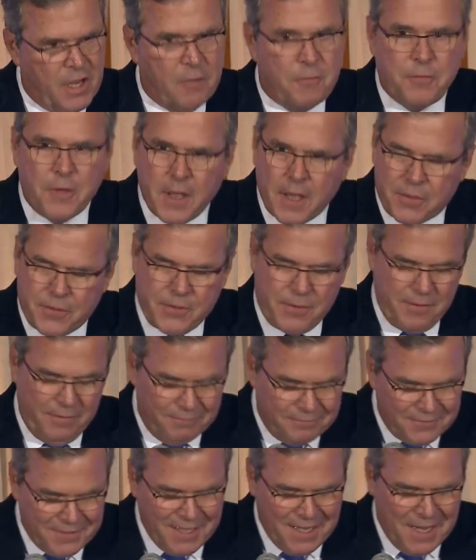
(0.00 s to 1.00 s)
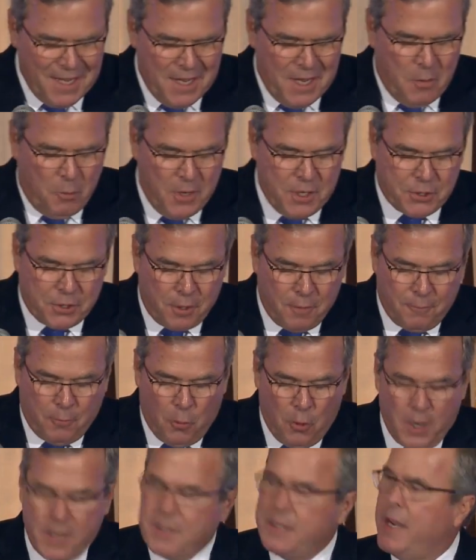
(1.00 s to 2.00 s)
Fifth, we should
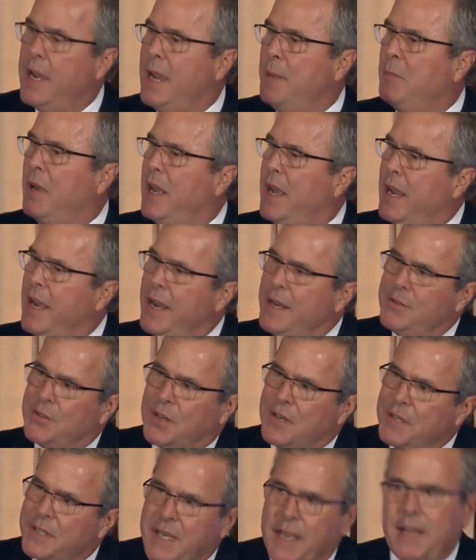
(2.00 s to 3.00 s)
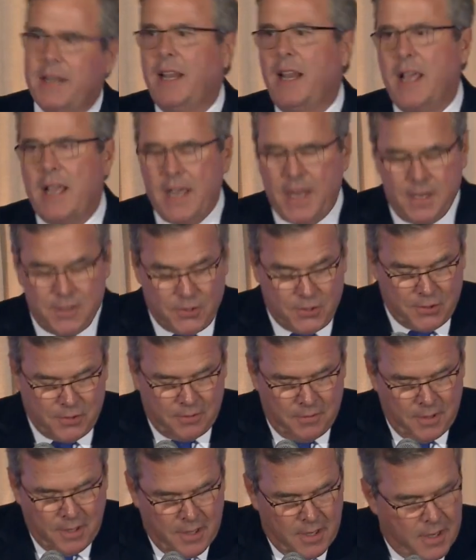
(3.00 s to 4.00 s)
avoid timelines and deadlines
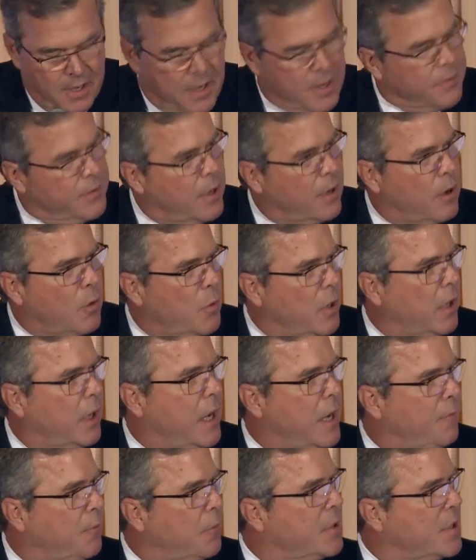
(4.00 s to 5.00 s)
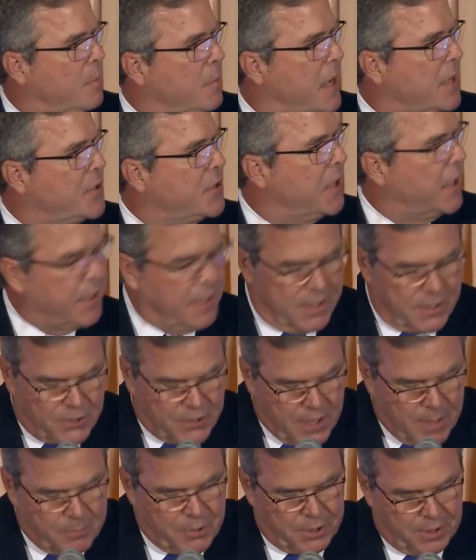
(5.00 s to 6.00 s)
that are really for domestic
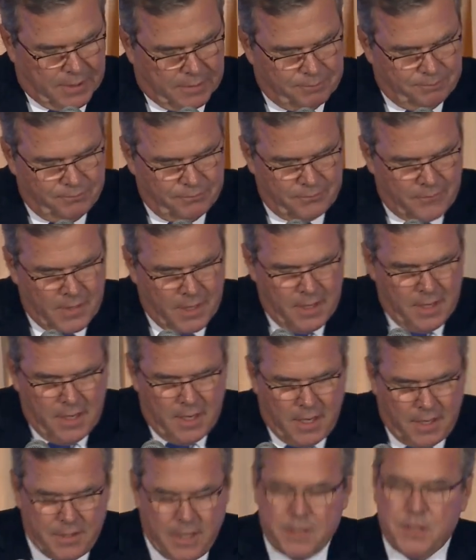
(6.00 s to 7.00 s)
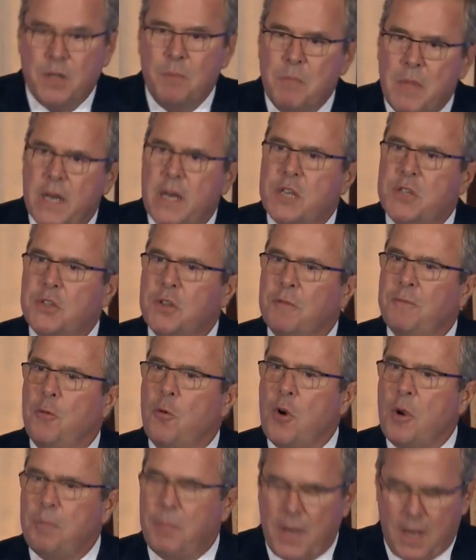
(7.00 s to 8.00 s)
consumption that diminish the
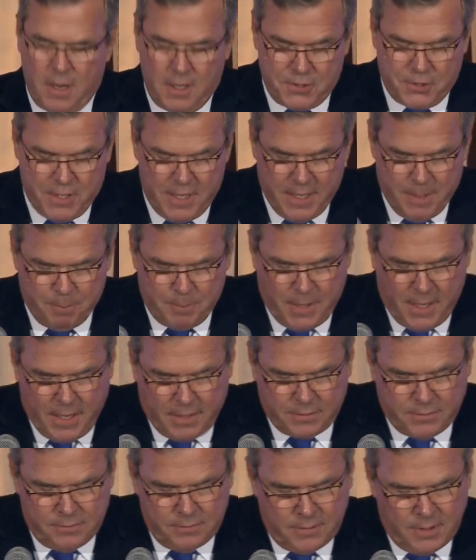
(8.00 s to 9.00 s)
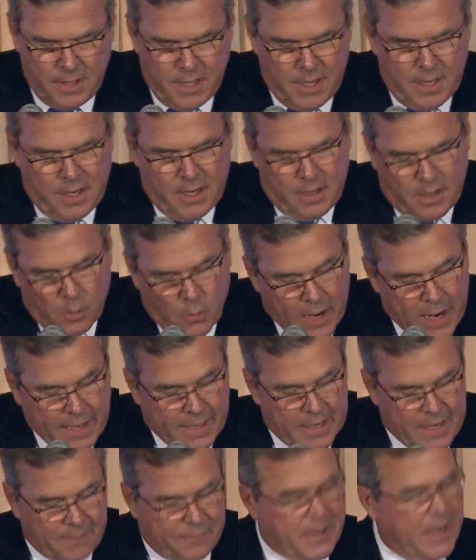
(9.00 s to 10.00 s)
foreign policy impact. Iraq
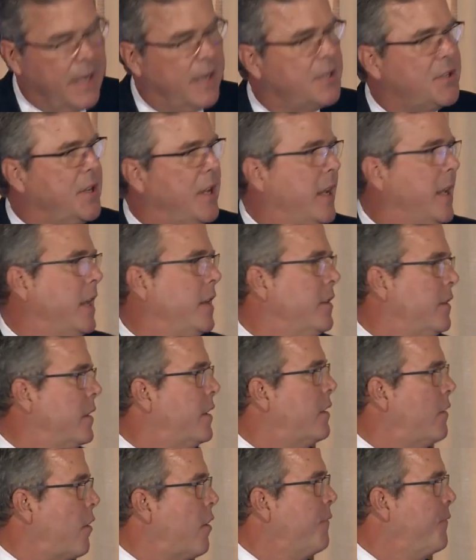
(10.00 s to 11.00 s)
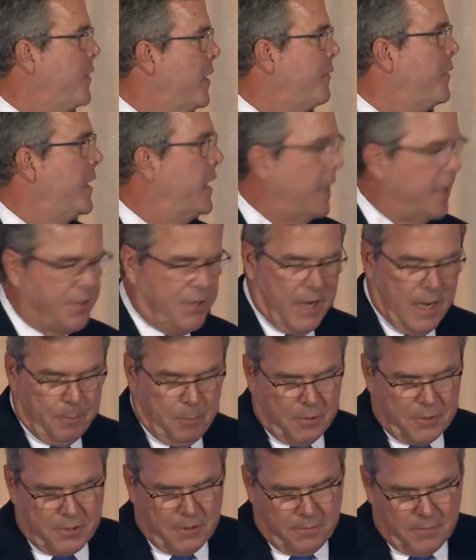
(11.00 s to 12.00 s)
and Afghanistan are vivid
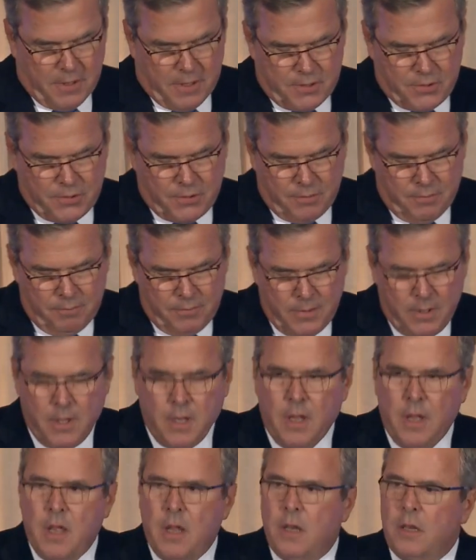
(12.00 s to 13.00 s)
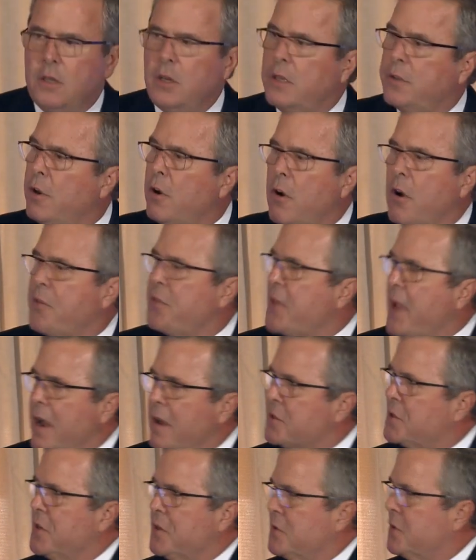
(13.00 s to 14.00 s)
examples of this. Look, there are
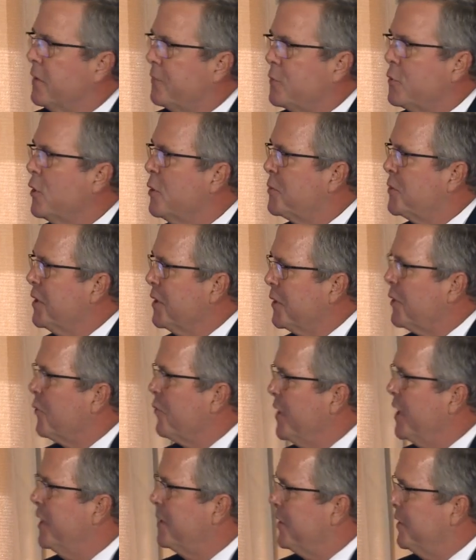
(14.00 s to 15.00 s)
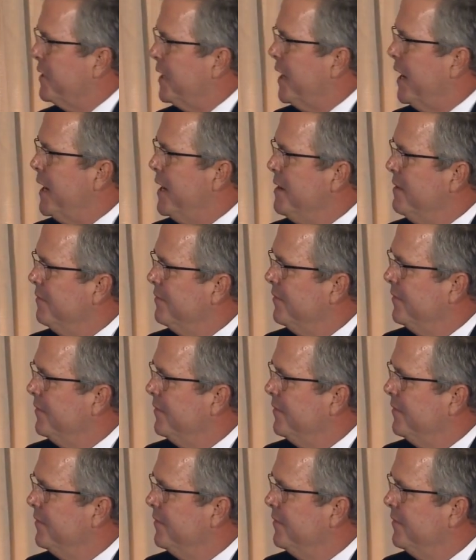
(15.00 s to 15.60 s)
thousands of troops in Korea today